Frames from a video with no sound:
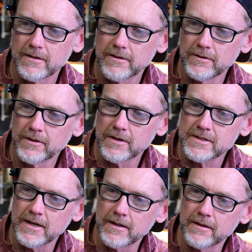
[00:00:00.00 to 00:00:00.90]
you'll
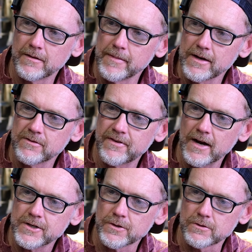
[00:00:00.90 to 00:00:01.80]
notice that the
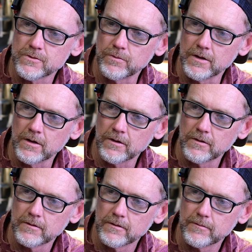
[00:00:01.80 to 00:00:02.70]
manufacturers
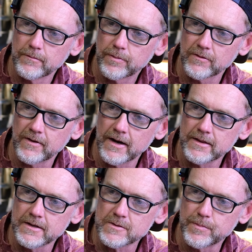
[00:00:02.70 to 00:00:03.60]
will
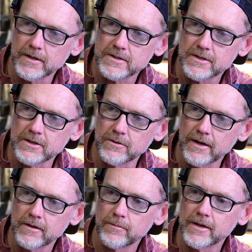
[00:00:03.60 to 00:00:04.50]
provide these bits to you,
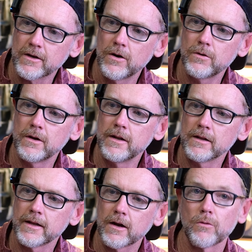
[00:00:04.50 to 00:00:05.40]
and they'll be coated
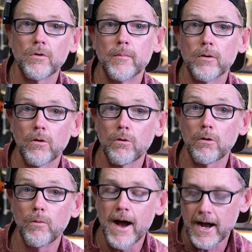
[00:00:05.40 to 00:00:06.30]
in like a rubber or
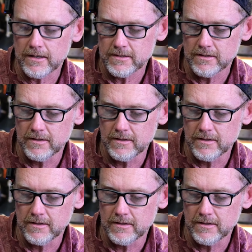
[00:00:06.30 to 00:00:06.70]
a wax.